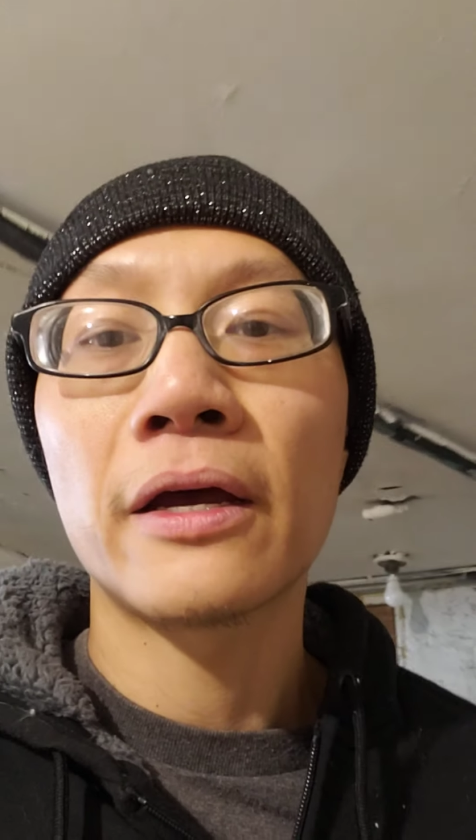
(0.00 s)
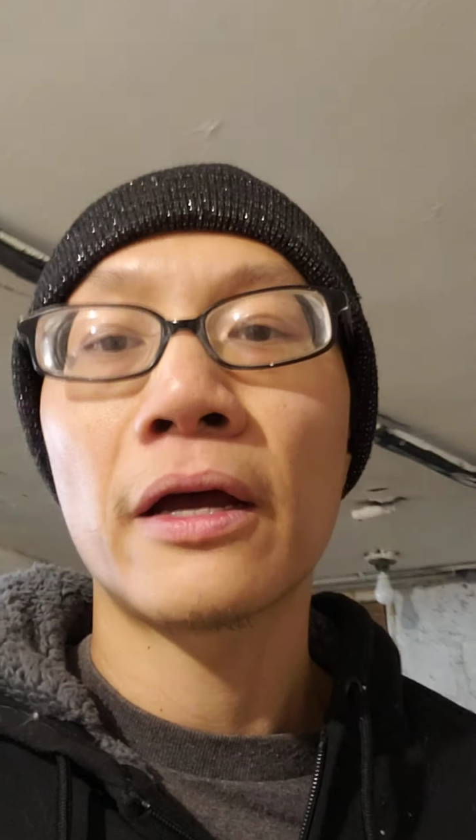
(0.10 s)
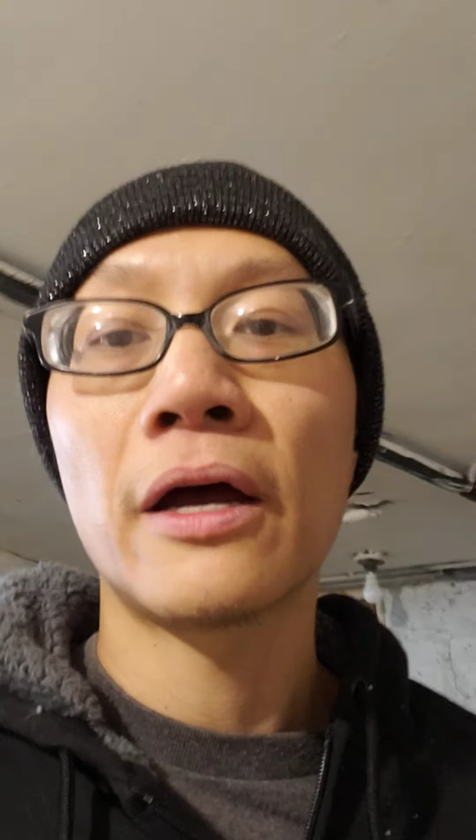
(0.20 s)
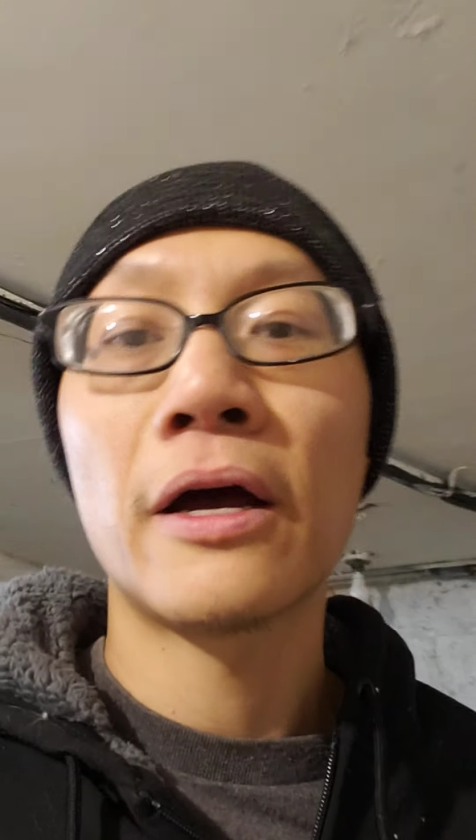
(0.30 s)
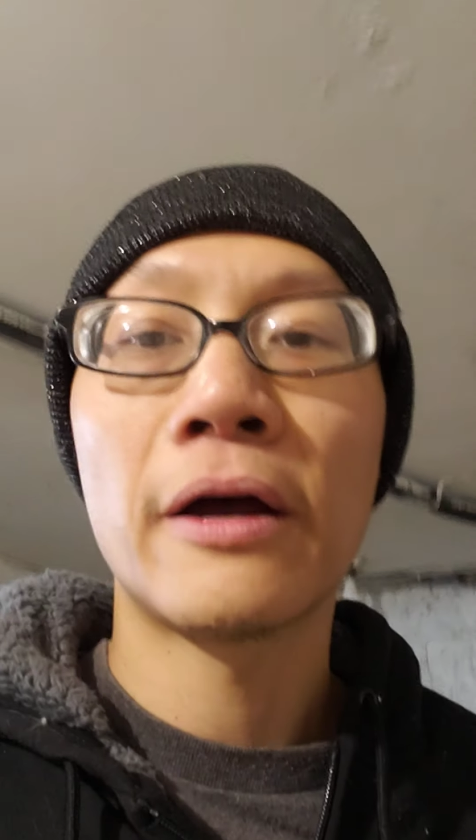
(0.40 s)

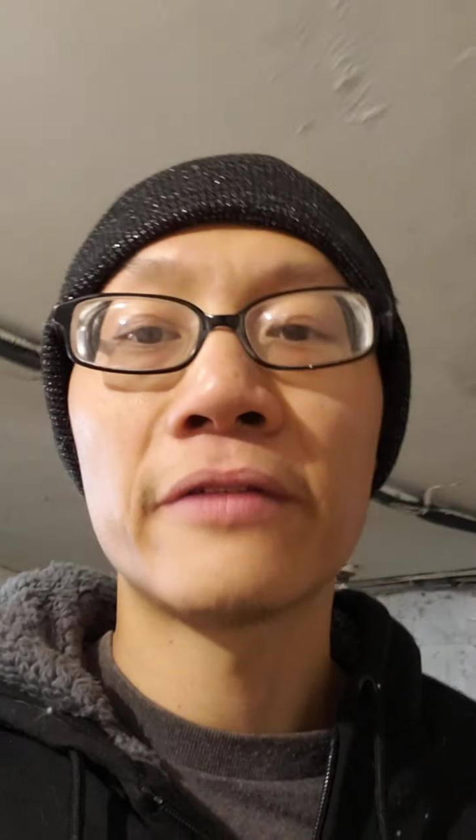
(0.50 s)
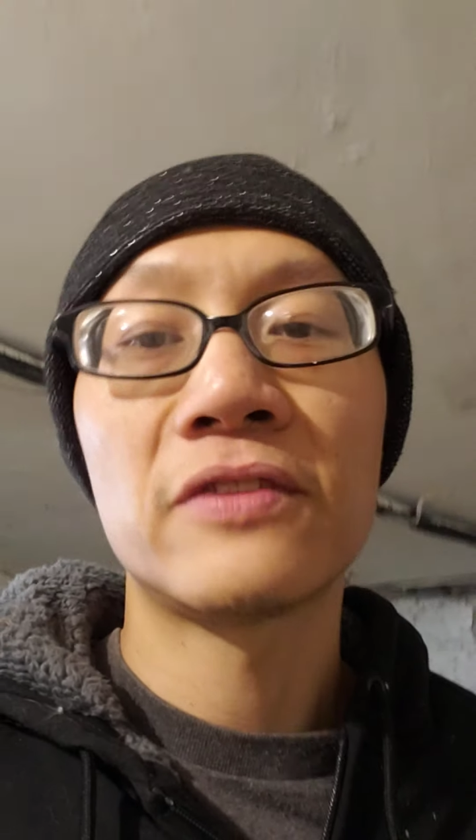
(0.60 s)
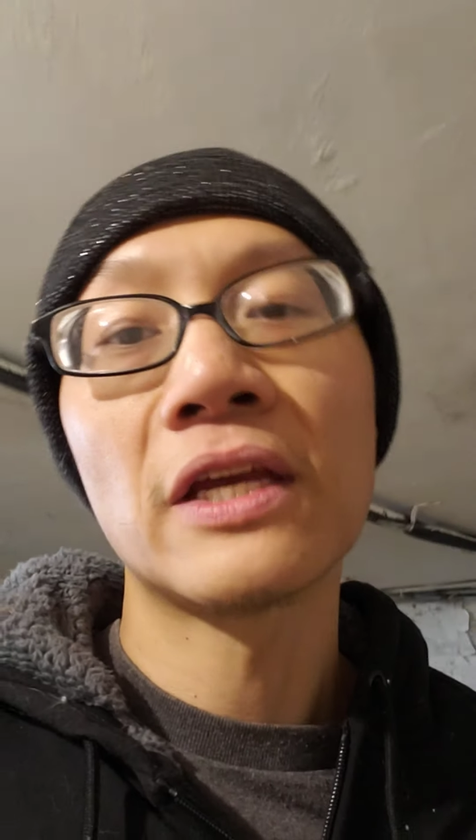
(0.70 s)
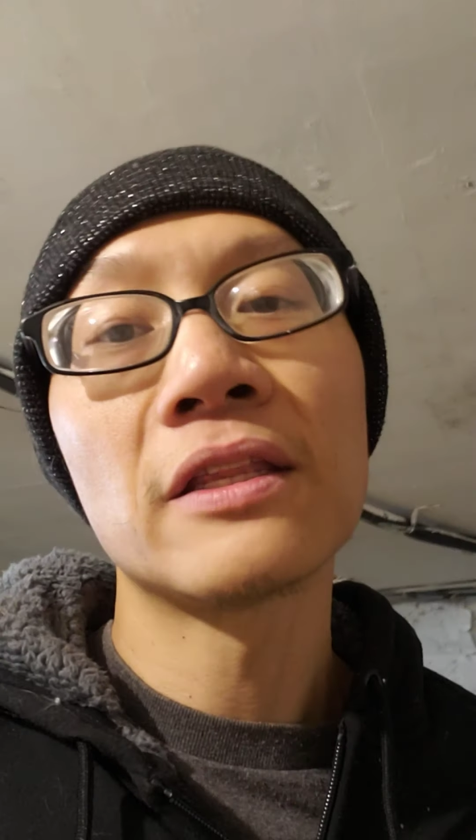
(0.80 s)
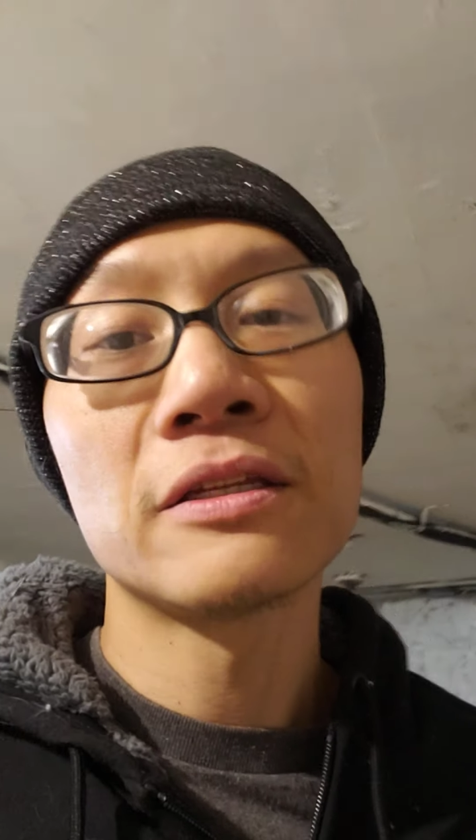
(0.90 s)
I'd
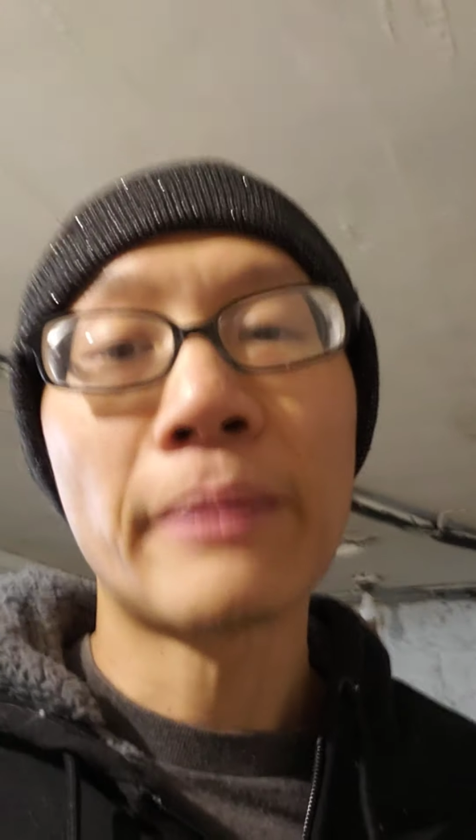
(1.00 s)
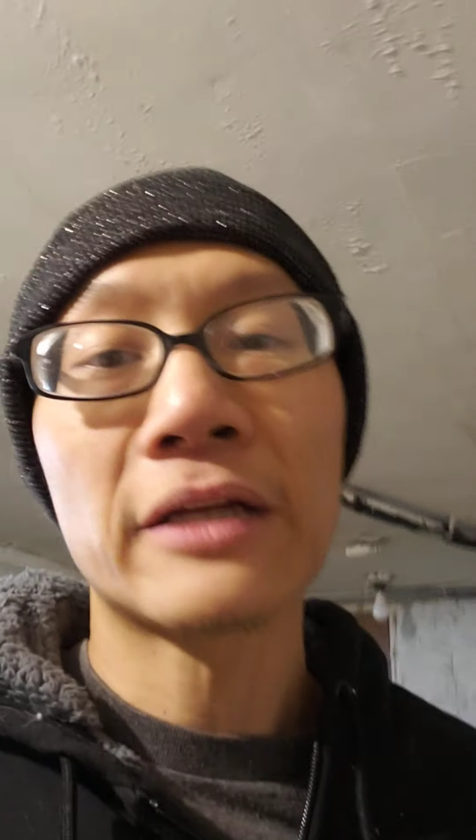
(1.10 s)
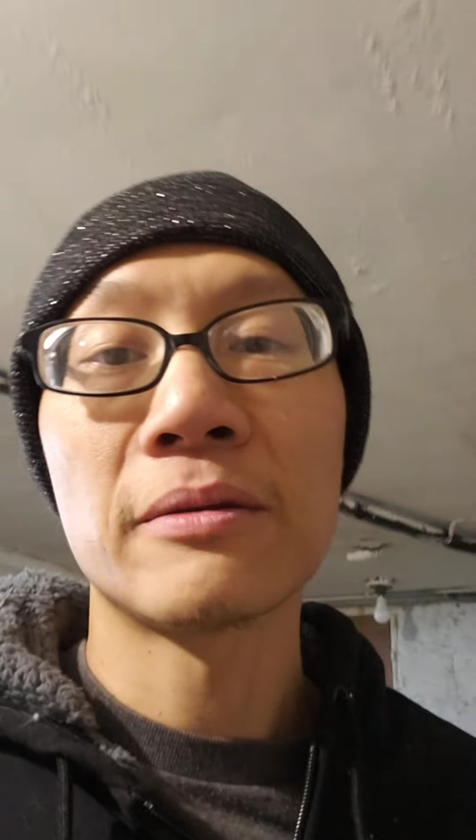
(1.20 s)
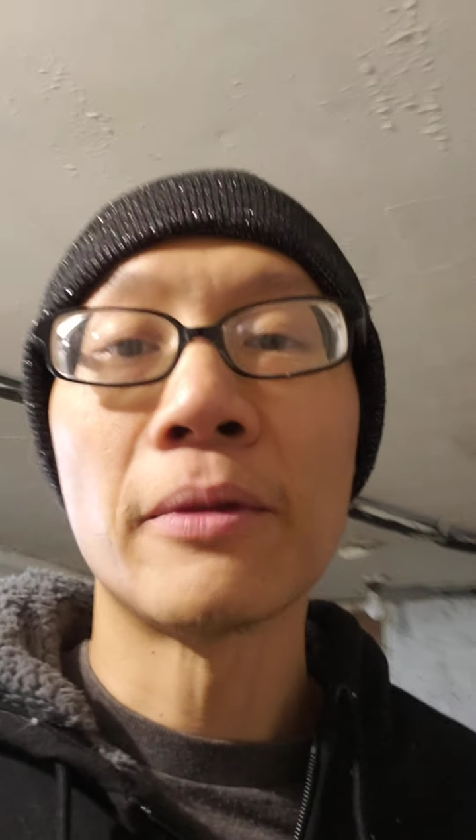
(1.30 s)
taken this back to